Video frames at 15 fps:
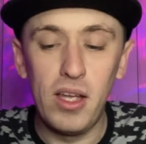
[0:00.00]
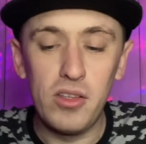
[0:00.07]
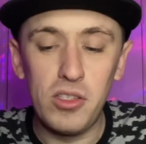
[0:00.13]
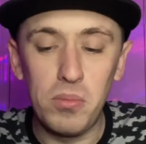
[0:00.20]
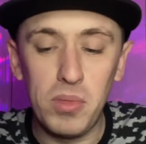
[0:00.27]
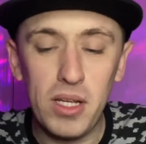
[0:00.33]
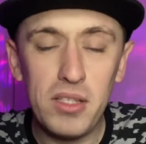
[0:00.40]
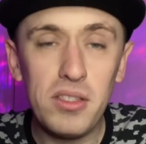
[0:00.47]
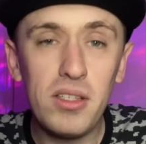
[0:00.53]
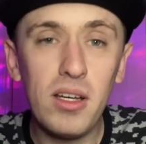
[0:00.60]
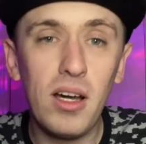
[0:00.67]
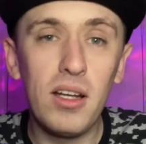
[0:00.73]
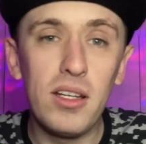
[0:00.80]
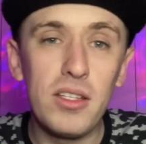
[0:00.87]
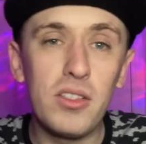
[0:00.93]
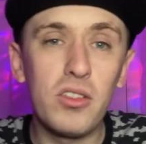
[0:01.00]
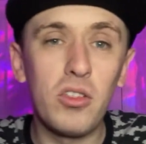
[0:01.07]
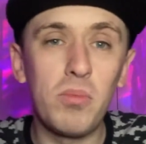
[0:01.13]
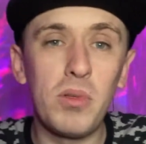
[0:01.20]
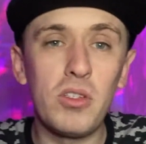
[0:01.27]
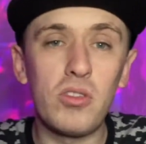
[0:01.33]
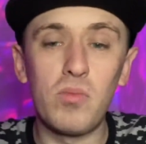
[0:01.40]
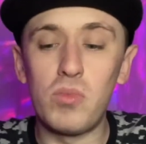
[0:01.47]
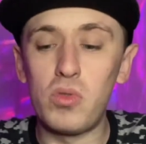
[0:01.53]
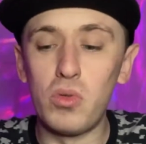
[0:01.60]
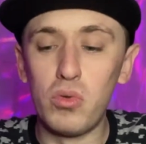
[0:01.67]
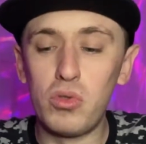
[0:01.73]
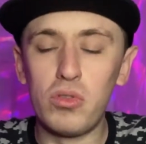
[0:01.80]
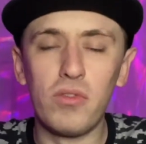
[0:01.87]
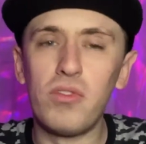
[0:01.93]
So I'm guessing the colour is going to be some
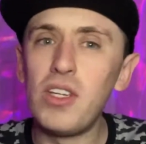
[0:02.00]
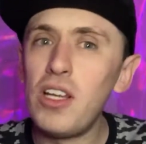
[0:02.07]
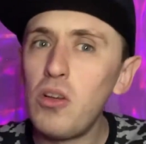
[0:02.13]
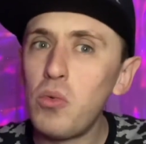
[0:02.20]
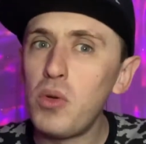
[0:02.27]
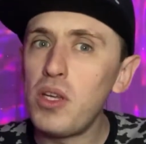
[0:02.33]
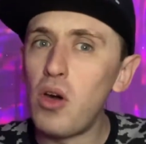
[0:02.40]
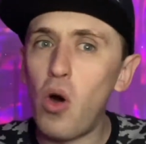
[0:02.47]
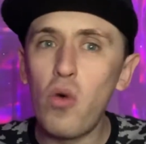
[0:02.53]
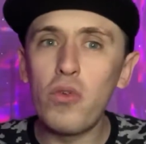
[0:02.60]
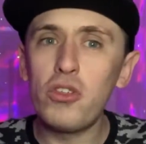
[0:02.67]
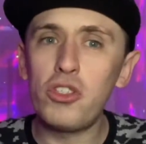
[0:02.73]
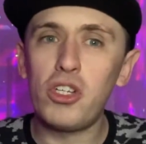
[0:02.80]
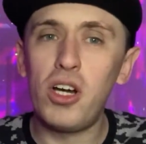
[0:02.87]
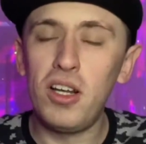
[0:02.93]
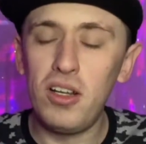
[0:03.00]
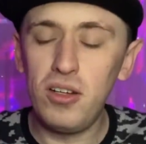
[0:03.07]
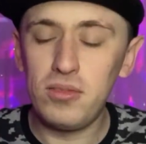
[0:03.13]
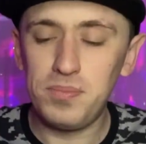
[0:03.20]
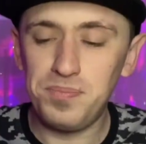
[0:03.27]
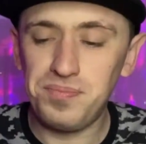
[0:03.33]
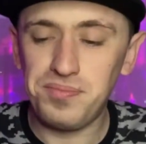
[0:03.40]
sort of yellowy orange colour.